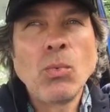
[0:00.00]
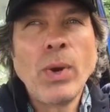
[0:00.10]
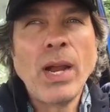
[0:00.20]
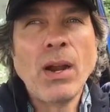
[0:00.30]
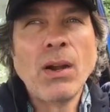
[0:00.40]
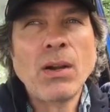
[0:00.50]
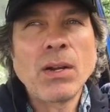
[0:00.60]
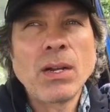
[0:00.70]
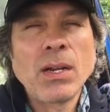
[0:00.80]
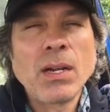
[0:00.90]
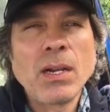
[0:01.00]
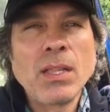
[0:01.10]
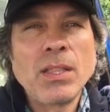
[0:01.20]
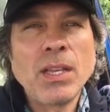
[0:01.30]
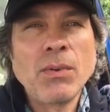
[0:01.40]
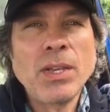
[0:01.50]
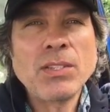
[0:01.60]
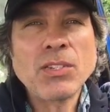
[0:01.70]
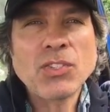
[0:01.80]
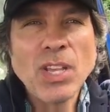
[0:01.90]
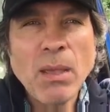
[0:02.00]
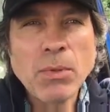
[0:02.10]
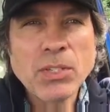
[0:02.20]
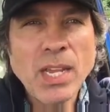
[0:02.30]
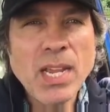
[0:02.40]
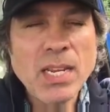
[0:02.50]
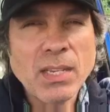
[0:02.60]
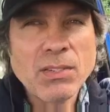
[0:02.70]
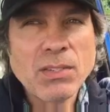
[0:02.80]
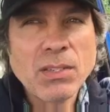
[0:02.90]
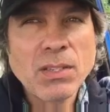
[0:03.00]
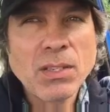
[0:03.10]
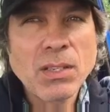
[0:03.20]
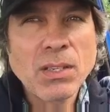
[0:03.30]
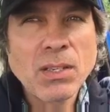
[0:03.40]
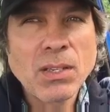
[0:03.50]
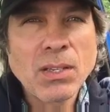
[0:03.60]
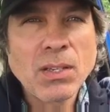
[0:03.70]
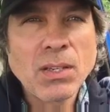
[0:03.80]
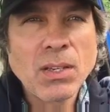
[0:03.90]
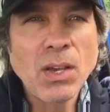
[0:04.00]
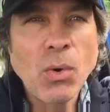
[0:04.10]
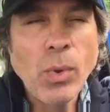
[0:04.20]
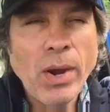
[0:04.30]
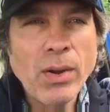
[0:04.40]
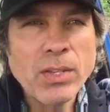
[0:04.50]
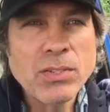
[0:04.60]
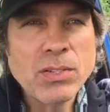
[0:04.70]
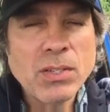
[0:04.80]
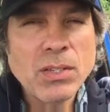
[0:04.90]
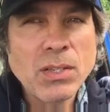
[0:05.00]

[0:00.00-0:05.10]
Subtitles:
where there is a simultaneous awareness